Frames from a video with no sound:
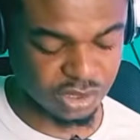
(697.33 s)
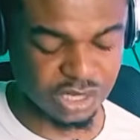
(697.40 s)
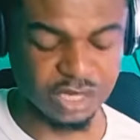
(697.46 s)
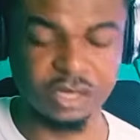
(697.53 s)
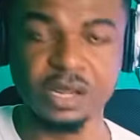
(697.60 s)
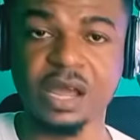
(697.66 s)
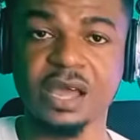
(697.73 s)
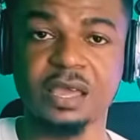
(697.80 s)

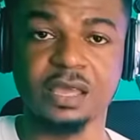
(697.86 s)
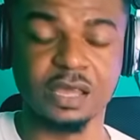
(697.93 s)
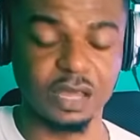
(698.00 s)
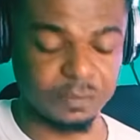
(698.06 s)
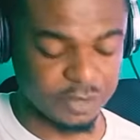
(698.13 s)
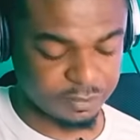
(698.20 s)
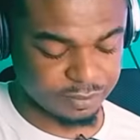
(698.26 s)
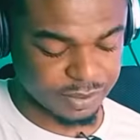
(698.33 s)
Then I
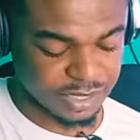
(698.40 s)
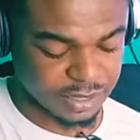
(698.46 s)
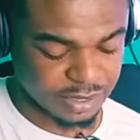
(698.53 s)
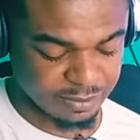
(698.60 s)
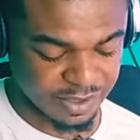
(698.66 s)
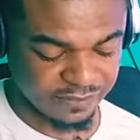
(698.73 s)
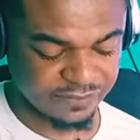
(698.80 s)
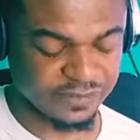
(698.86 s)
come and play
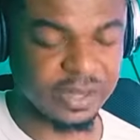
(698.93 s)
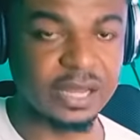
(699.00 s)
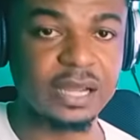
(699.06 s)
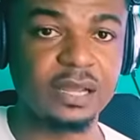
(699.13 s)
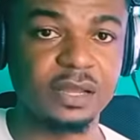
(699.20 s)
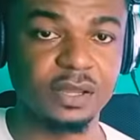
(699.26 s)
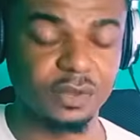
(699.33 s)
my fa